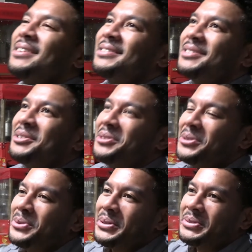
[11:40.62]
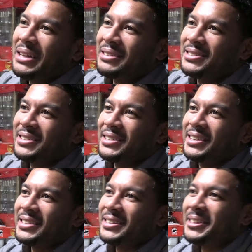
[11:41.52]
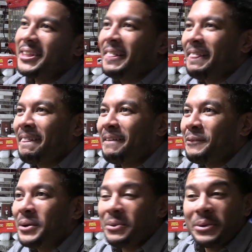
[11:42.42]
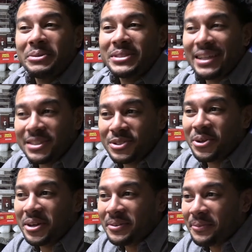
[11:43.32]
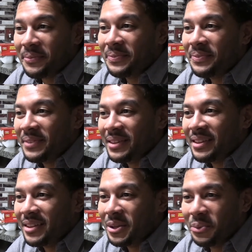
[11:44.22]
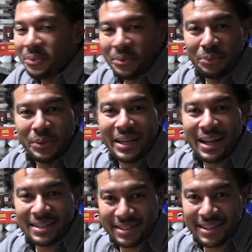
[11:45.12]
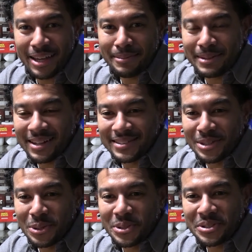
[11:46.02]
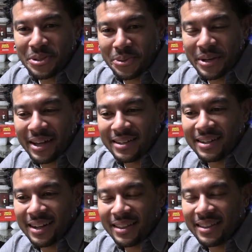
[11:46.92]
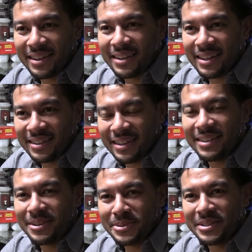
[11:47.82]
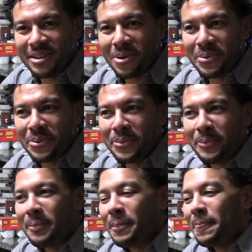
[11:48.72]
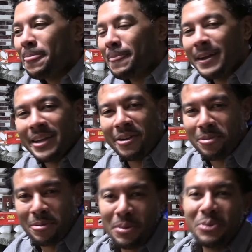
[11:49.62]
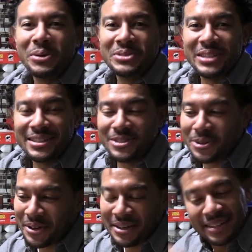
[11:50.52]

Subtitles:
So, dude, we was out there kicking it. Well, we was next door. We had the game console because Q had it, I think. I think it was in our room. I can't remember. But we was next door.